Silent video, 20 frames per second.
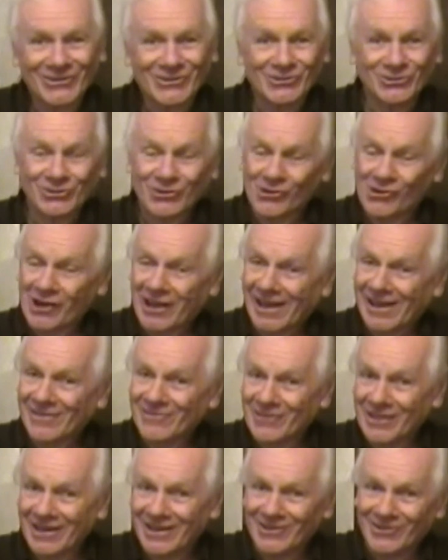you don't
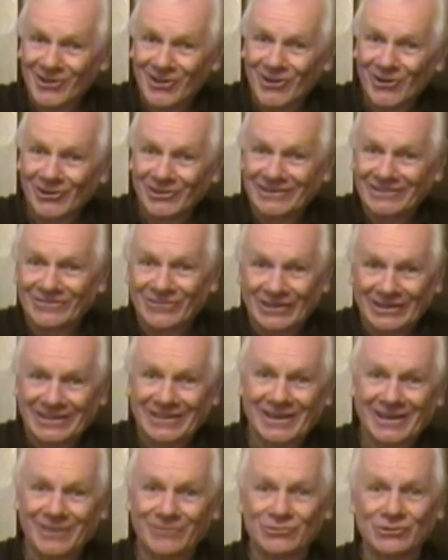have that long of a
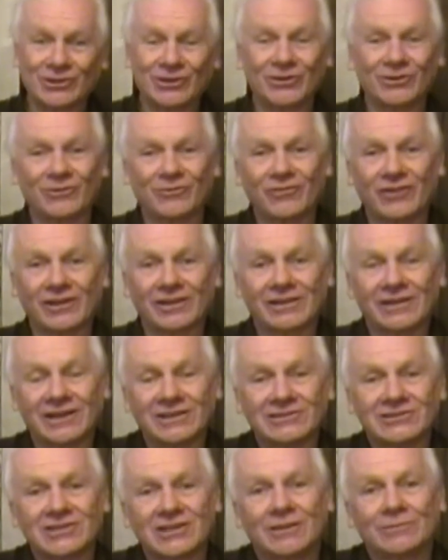time to go
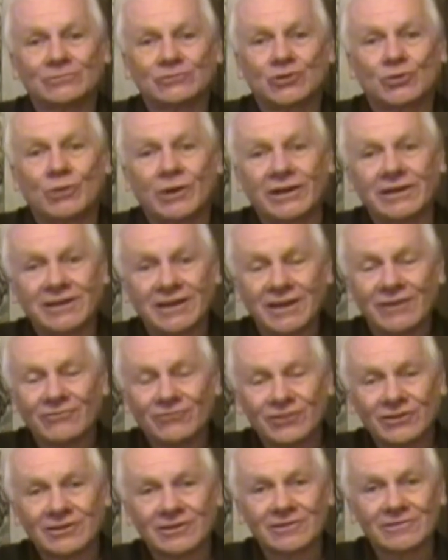let some twit
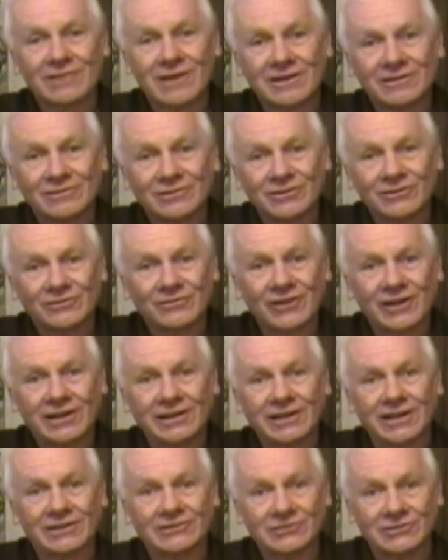fiddle around with your
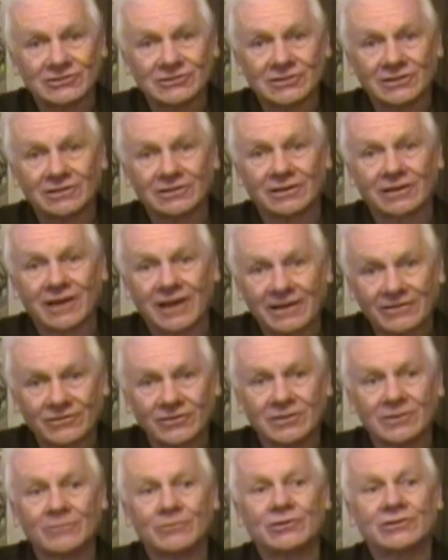finances. Look
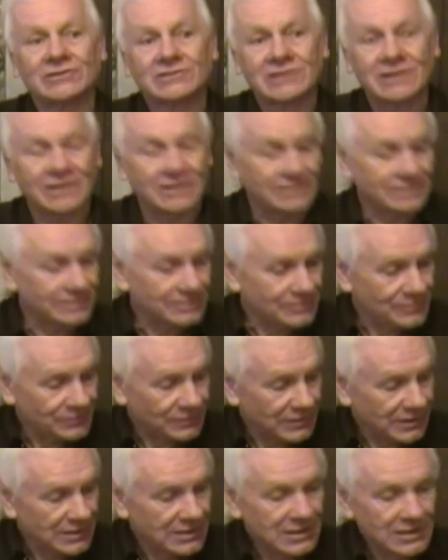after them yourself.
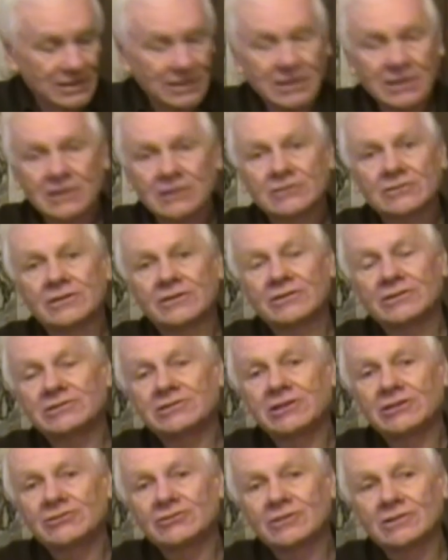So
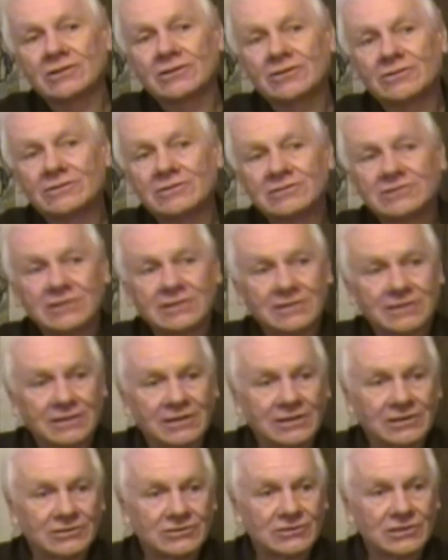this digital currency
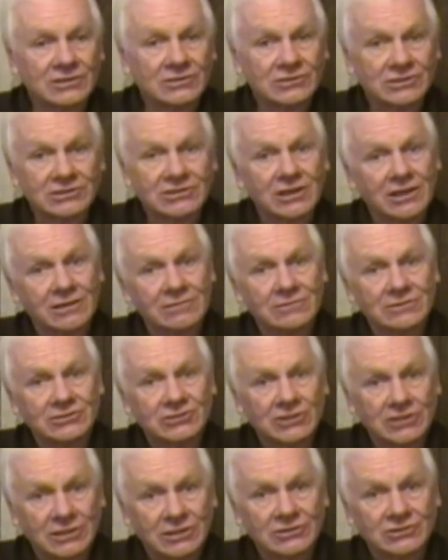thing it's a scary
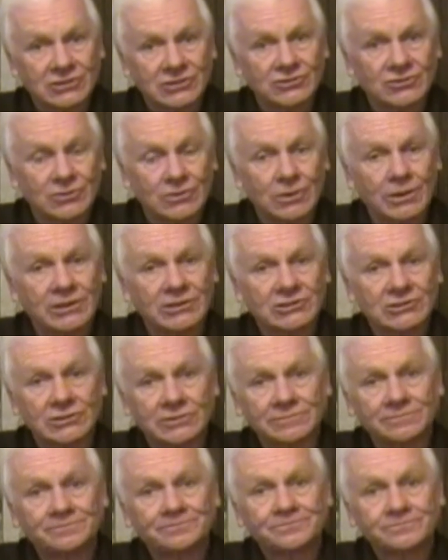
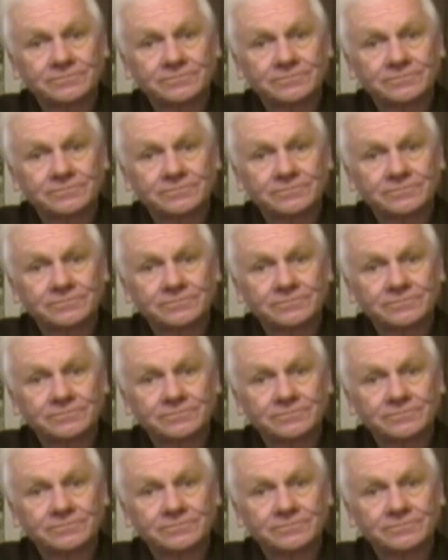situation.